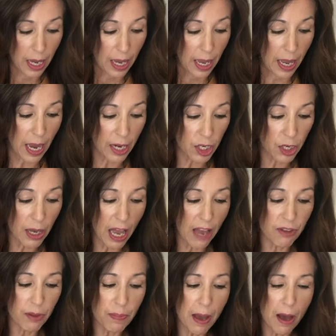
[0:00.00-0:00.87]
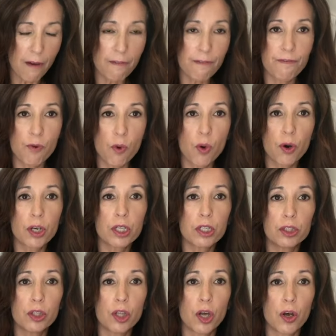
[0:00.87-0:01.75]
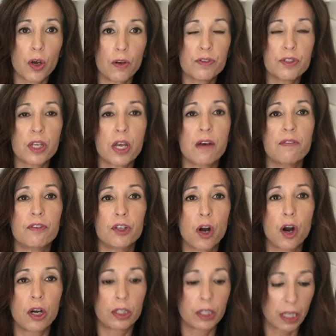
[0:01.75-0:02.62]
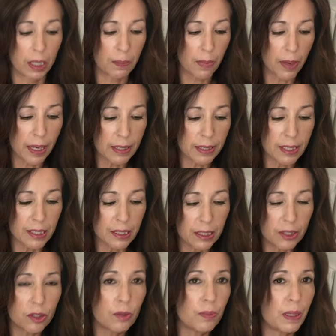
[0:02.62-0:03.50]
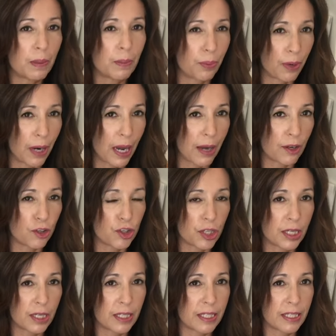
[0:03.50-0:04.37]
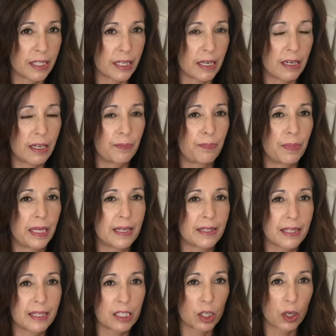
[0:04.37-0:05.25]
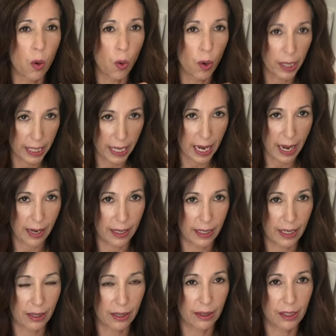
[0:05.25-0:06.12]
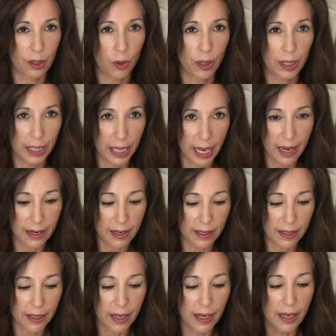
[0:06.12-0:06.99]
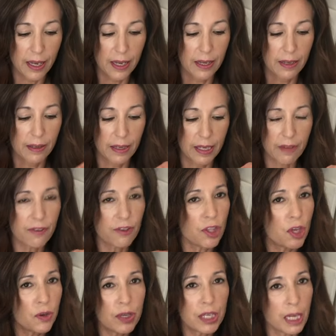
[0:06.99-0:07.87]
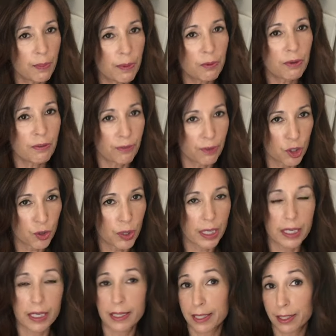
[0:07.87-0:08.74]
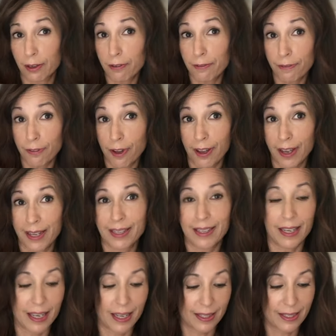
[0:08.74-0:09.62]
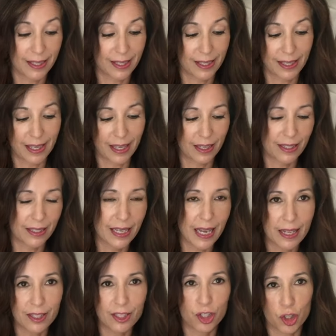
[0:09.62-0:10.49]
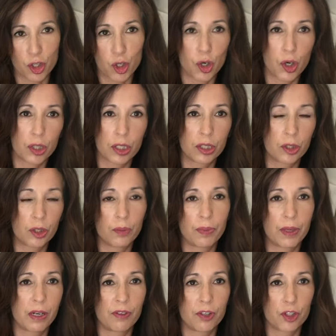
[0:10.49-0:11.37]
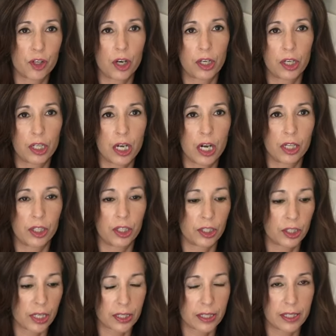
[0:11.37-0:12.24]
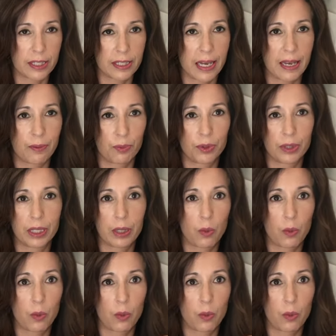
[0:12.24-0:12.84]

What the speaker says: and you have about 4 cloves of garlic. Mine's a little bit brown, as you can see, because it's organic, and the organic, even though you keep it refrigerated, it's still fine. It tends to turn a little bit of a darker color. It doesn't stay really